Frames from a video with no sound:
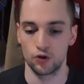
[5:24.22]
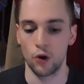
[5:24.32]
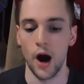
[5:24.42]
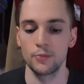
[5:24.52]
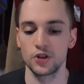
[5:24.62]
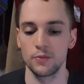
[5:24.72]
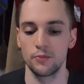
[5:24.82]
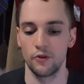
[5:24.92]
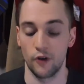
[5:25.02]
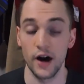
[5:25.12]

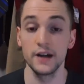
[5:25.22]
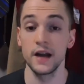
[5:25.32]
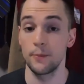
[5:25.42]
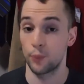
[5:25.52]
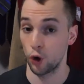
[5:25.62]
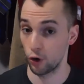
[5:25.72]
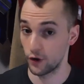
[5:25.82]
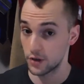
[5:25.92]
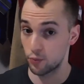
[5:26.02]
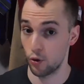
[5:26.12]
finding a
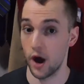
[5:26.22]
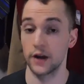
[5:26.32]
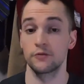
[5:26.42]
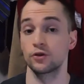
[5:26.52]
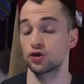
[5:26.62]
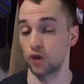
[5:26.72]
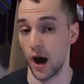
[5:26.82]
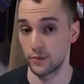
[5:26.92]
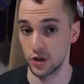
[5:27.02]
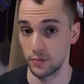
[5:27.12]
perfect product for
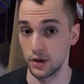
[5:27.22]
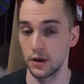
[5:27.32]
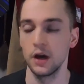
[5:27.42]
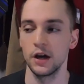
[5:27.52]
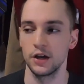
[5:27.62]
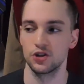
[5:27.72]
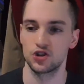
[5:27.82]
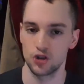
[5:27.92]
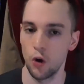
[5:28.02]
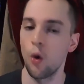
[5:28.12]
dropshipping is
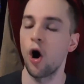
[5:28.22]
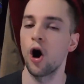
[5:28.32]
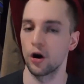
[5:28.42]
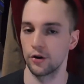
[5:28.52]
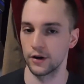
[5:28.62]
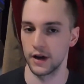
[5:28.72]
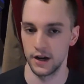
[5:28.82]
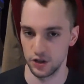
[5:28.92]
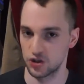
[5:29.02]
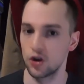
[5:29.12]
so hard
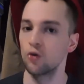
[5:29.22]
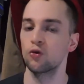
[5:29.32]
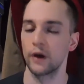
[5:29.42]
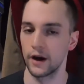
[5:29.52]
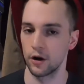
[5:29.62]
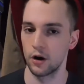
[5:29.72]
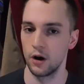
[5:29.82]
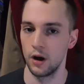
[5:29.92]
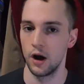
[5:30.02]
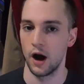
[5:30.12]
and is so rare.
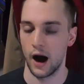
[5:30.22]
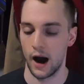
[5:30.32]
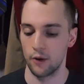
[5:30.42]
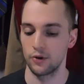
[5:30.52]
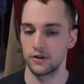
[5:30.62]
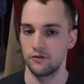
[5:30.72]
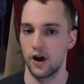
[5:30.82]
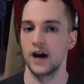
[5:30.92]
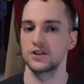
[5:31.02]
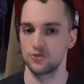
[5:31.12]
I would
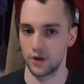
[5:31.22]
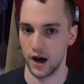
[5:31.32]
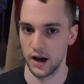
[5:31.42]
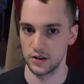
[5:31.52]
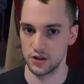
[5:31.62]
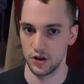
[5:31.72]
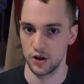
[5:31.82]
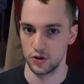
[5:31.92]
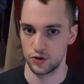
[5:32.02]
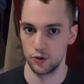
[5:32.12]
advise you guys
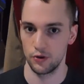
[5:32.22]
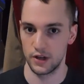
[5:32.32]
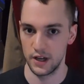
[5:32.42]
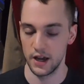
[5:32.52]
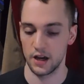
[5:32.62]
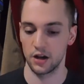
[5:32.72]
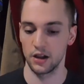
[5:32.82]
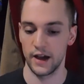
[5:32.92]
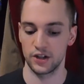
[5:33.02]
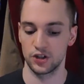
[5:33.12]
to get a
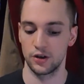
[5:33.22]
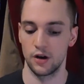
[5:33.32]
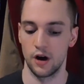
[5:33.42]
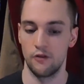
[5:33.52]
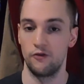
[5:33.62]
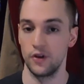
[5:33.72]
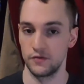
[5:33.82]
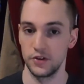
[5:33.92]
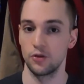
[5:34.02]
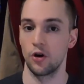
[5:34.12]
collection of
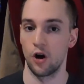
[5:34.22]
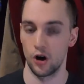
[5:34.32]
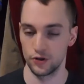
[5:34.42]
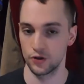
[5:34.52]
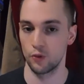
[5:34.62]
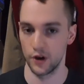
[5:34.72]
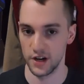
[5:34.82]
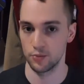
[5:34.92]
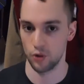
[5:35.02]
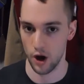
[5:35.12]
50 or 100
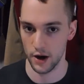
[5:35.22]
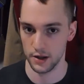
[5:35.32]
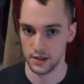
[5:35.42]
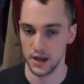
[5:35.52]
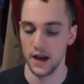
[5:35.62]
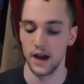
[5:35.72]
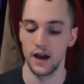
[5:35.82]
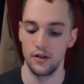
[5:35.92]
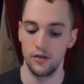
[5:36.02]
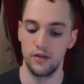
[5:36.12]
winning products
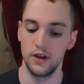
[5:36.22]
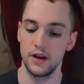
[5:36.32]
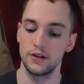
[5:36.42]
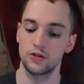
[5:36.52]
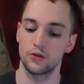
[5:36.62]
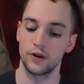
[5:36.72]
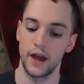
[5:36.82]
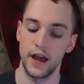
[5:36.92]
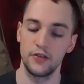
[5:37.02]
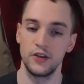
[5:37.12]
and then
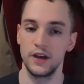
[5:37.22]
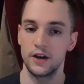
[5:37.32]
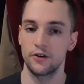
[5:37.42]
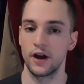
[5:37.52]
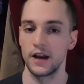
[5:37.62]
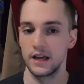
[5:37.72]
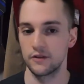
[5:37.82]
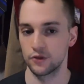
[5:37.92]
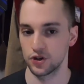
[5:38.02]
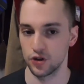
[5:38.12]
create the internet
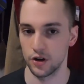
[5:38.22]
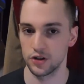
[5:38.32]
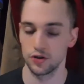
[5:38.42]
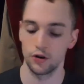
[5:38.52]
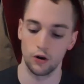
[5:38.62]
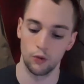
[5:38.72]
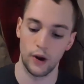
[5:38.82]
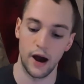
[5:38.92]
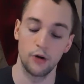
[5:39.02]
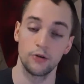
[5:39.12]
infrastructure
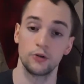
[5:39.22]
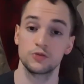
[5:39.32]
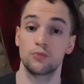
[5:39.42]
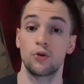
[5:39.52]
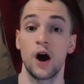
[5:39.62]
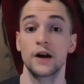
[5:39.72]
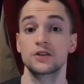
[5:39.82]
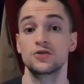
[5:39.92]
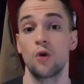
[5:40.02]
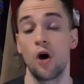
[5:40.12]
around those
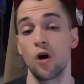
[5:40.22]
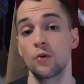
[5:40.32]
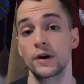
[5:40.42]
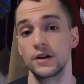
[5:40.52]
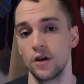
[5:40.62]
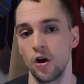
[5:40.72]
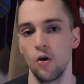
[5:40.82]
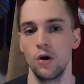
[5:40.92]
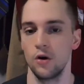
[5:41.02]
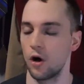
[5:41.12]
products you already
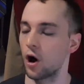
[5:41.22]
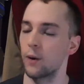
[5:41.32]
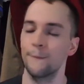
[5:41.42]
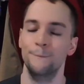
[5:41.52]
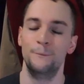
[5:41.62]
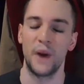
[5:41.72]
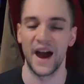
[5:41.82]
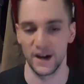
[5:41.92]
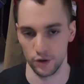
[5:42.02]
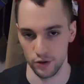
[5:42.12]
know are
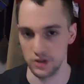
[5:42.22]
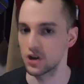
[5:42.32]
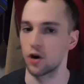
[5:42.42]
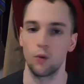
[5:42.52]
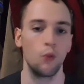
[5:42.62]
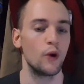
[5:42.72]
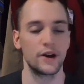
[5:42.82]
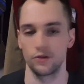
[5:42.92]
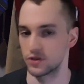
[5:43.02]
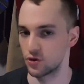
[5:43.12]
bangers, are
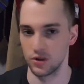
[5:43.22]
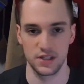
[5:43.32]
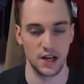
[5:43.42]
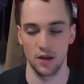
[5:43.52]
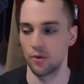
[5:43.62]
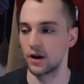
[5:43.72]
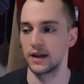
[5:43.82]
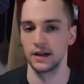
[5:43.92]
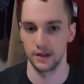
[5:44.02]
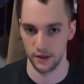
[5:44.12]
winners. You could sell them on
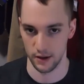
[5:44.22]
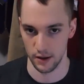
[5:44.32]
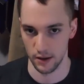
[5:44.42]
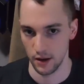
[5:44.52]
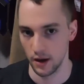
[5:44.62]
anything.